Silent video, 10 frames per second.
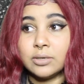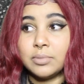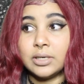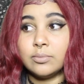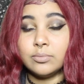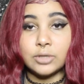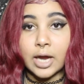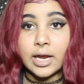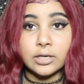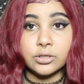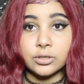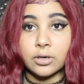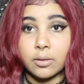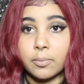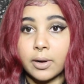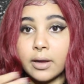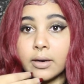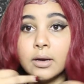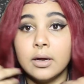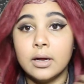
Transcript: could be changed, you know, but